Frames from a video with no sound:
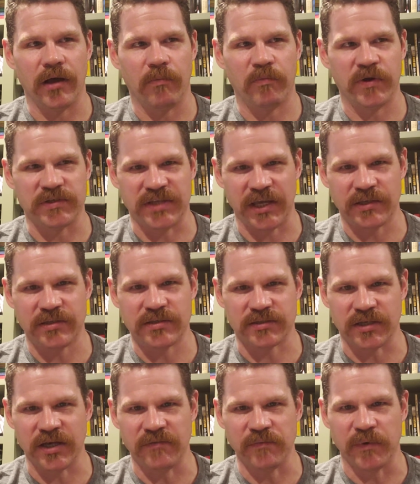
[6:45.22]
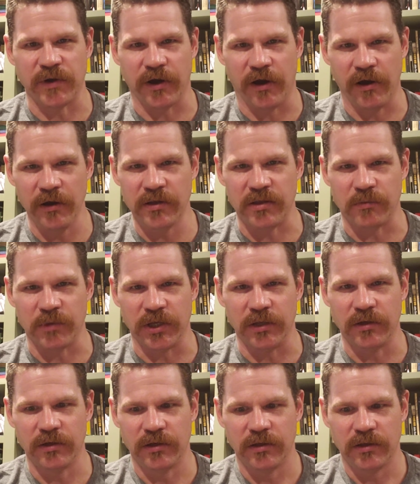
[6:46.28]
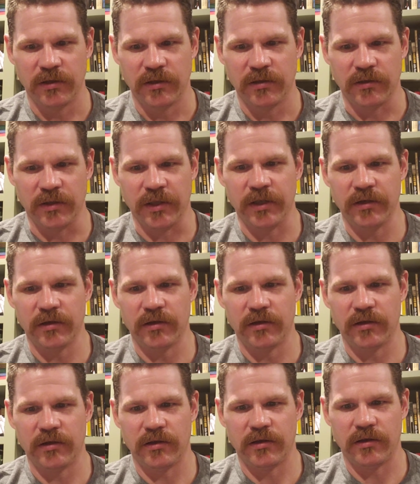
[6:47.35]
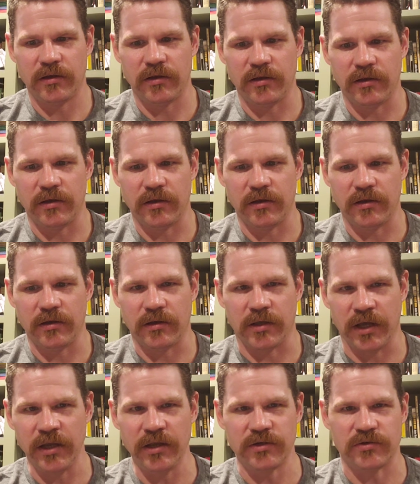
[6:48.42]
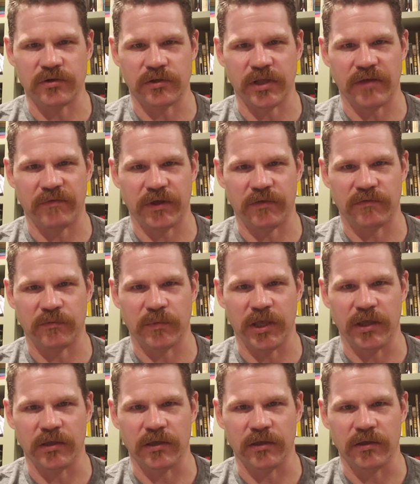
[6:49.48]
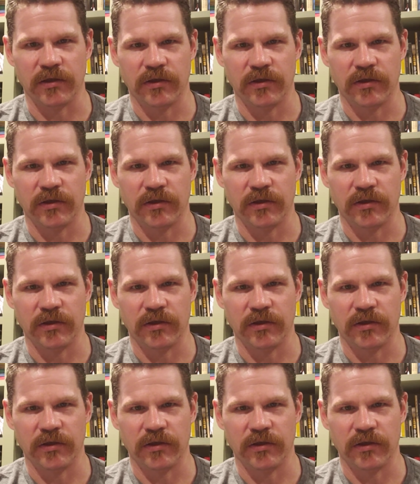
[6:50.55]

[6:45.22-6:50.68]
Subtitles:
protect us government argument that gun control advocates are making.